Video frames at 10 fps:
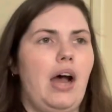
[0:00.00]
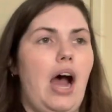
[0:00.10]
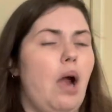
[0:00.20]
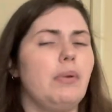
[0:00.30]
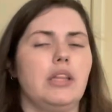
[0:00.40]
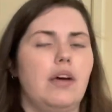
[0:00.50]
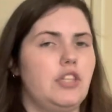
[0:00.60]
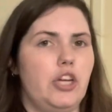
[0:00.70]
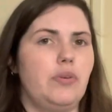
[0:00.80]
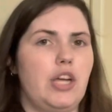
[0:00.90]
I would love
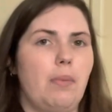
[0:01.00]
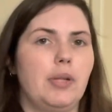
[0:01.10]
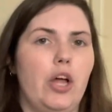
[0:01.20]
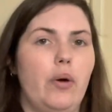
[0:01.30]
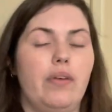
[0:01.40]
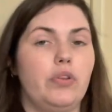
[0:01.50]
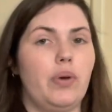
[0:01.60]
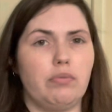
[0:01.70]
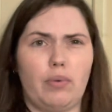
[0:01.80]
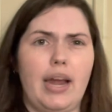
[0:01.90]
to know down below if you
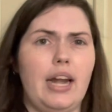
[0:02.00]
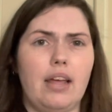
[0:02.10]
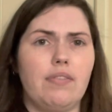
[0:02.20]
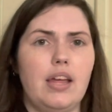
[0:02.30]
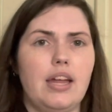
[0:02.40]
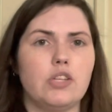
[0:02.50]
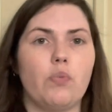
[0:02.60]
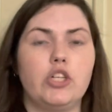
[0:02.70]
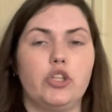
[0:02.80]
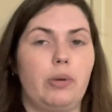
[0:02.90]
have read any of these,
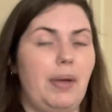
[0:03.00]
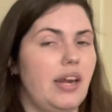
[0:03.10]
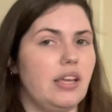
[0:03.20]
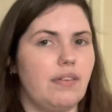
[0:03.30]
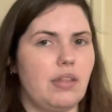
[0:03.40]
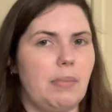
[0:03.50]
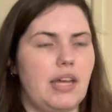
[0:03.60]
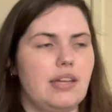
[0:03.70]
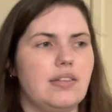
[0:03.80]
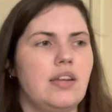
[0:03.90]
what your opinion of them
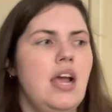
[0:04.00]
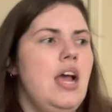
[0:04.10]
is,